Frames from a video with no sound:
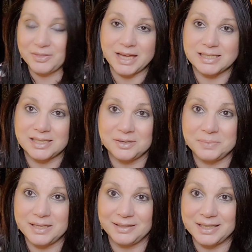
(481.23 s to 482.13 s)
That's going to
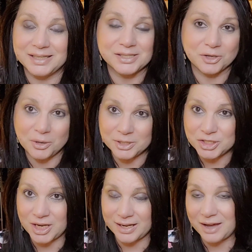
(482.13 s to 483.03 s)
be linked. So go and
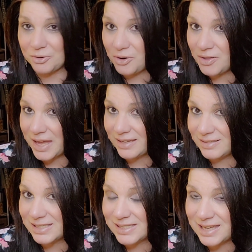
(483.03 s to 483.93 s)
check out all that
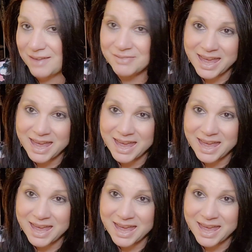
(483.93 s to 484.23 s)
good stuff.